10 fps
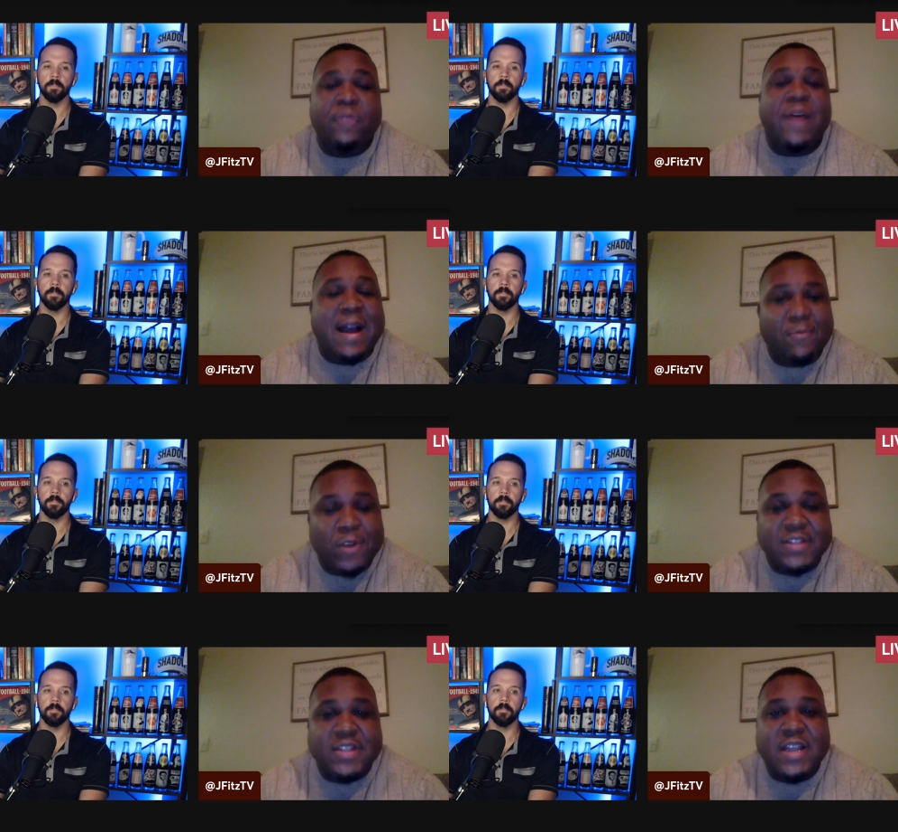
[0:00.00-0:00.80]
Speaker 1: the
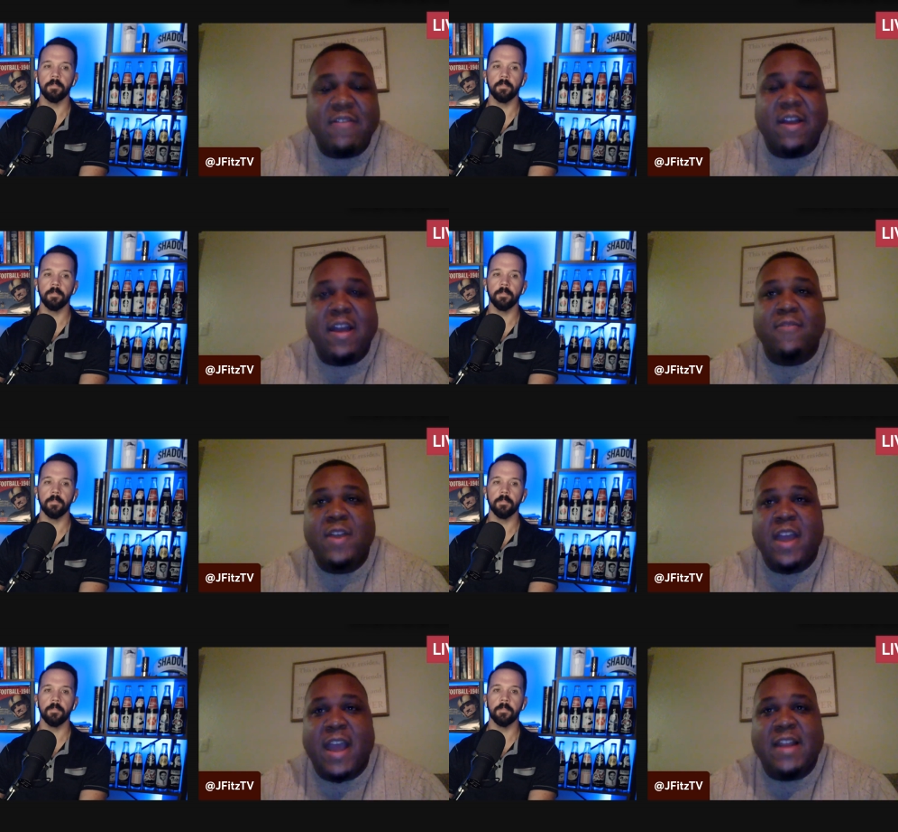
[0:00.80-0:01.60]
5 wins that they have,